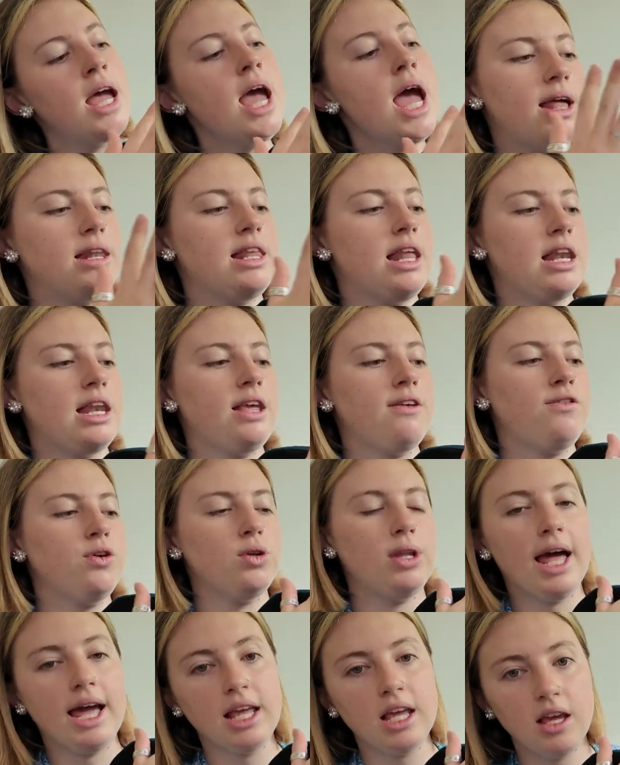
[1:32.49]
And then if you're
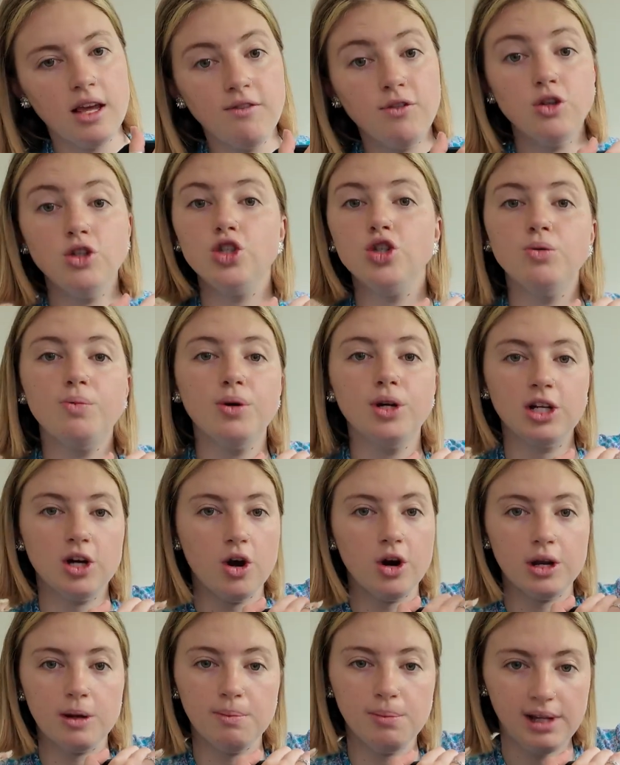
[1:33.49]
like, if you do put it
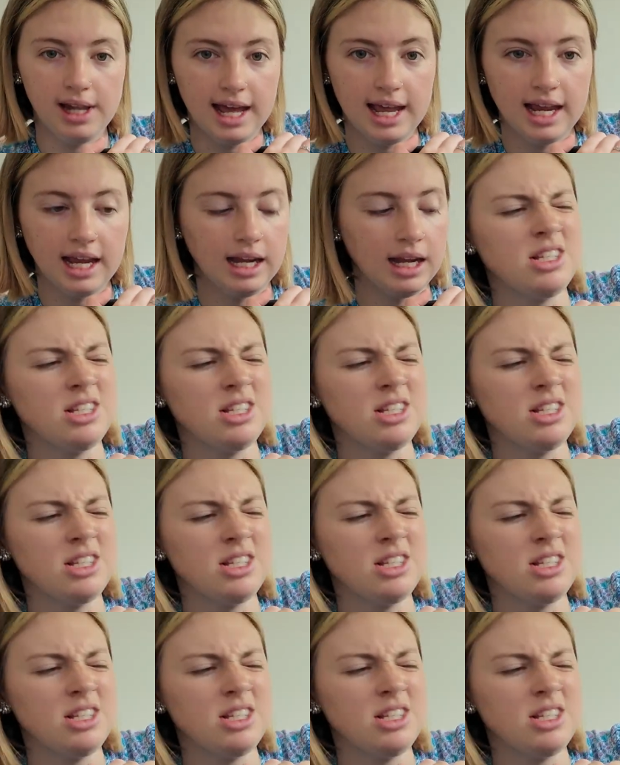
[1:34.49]
on a plane,